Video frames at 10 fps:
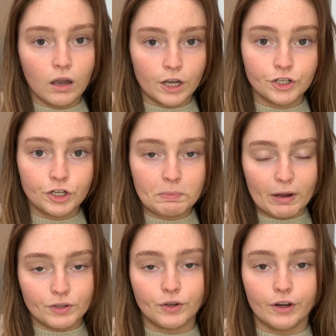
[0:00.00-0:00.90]
don't know about
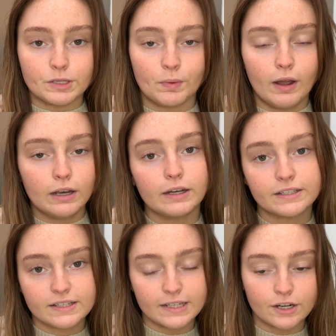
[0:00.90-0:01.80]
you guys, but I like to
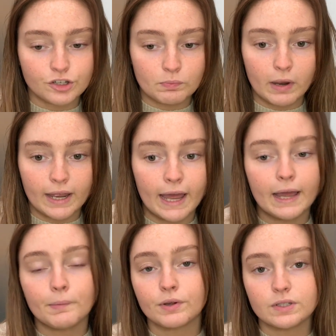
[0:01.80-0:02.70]
section my hair
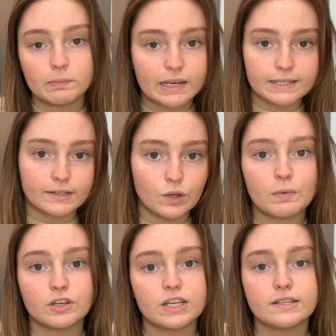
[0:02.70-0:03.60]
because it makes it so
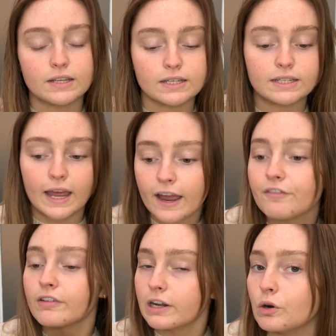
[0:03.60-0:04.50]
much easier to get
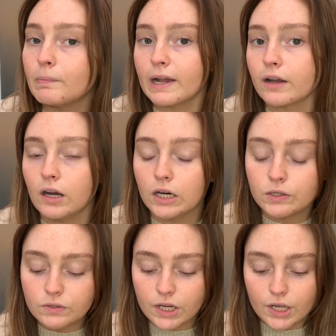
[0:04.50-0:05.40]
every little bit curled.
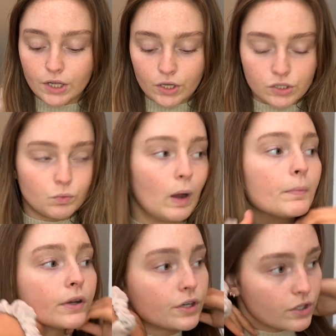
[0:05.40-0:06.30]
So what I'm
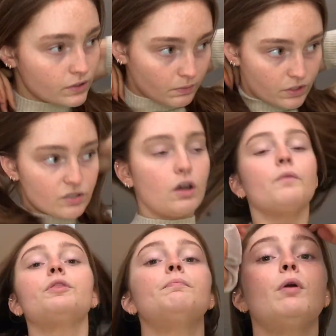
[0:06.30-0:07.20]
going to do is I'm going to start with
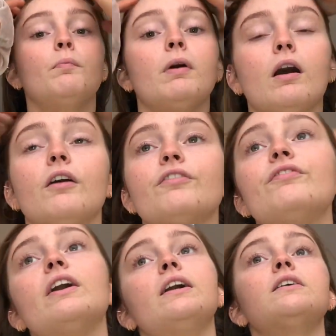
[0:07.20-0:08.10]
the bottom half
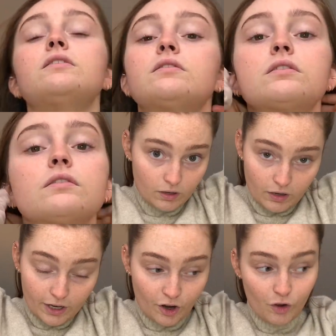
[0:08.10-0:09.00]
first. I
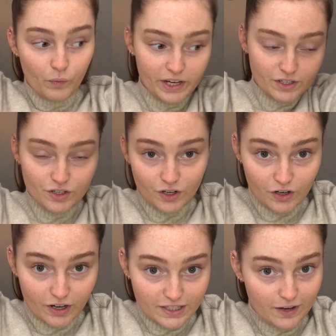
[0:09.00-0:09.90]
can't wait to show you
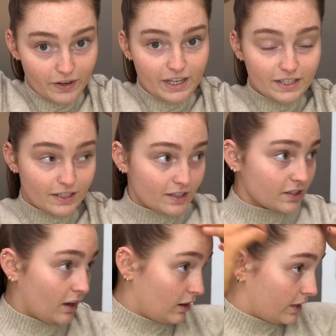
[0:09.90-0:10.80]
guys how easy this
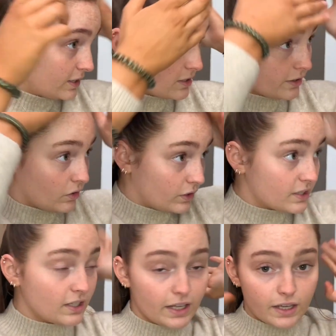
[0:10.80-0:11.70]
colour is. Like,
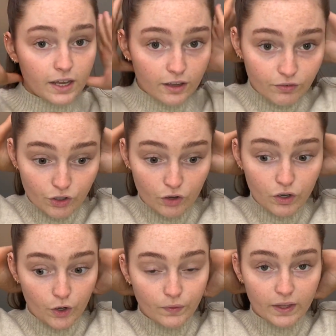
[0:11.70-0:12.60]
honestly, if you don't
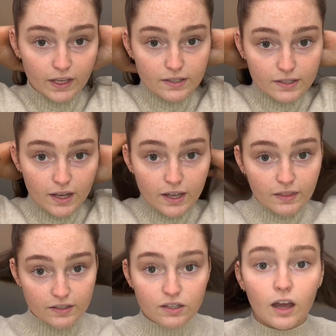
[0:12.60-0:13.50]
own
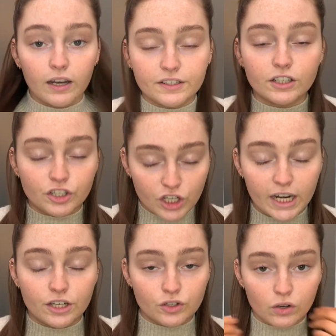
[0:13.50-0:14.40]
this colour is going to change your